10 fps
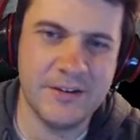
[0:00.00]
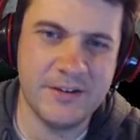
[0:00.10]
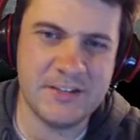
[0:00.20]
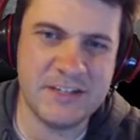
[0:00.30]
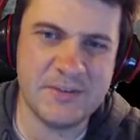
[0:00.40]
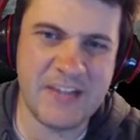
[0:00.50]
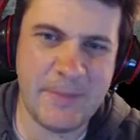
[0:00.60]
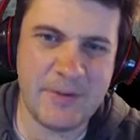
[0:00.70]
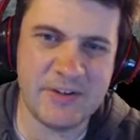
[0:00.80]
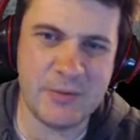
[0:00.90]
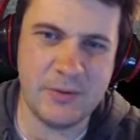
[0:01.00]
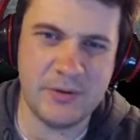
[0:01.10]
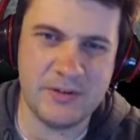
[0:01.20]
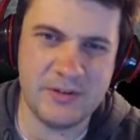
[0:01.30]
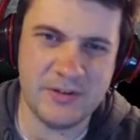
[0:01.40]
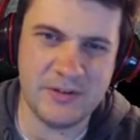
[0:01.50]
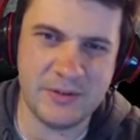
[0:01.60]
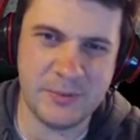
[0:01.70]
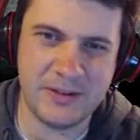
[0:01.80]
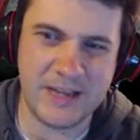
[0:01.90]
Seems to happen to you
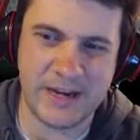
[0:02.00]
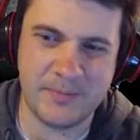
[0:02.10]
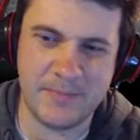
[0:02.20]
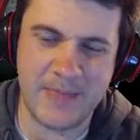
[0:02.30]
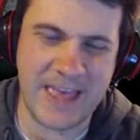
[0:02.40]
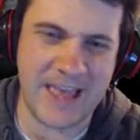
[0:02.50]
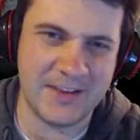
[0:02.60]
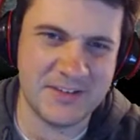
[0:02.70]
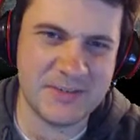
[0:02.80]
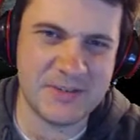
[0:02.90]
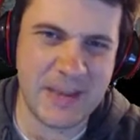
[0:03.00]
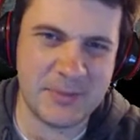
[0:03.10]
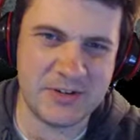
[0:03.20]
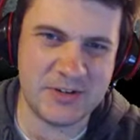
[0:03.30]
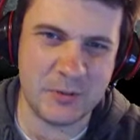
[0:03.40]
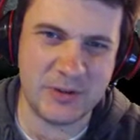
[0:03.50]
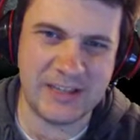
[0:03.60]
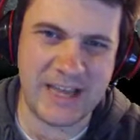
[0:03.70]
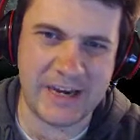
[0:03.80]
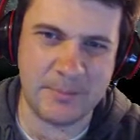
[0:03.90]
a lot
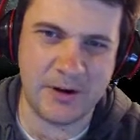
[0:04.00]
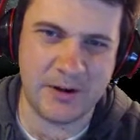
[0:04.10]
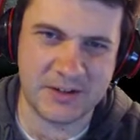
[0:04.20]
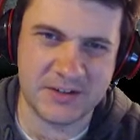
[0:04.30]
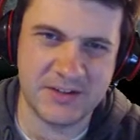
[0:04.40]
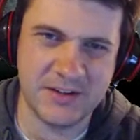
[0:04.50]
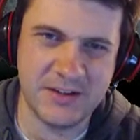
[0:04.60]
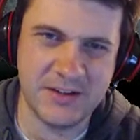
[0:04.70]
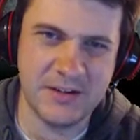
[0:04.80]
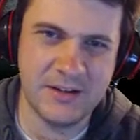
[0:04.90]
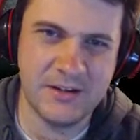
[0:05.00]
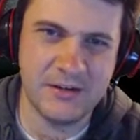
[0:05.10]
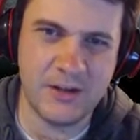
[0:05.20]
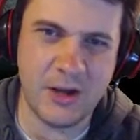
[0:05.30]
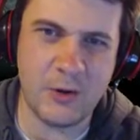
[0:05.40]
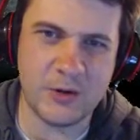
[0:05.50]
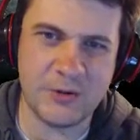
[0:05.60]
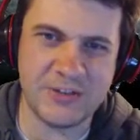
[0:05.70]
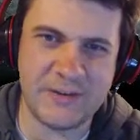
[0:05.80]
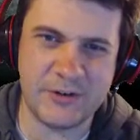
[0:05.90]
at parties. Oh, go
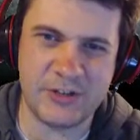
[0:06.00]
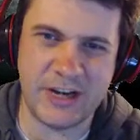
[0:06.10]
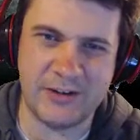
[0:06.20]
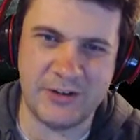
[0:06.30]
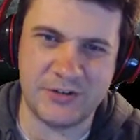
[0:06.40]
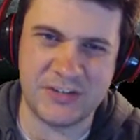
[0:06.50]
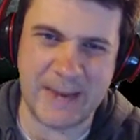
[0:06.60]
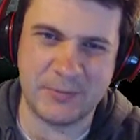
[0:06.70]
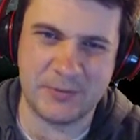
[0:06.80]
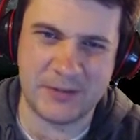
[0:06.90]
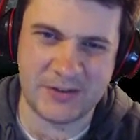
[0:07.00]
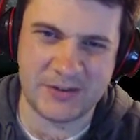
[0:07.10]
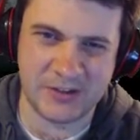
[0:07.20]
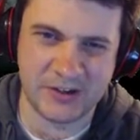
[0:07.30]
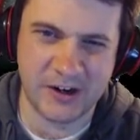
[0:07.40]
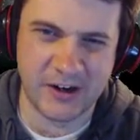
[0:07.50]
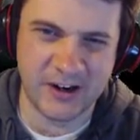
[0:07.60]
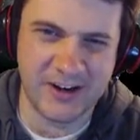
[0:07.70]
save your childless jabs for the insecure.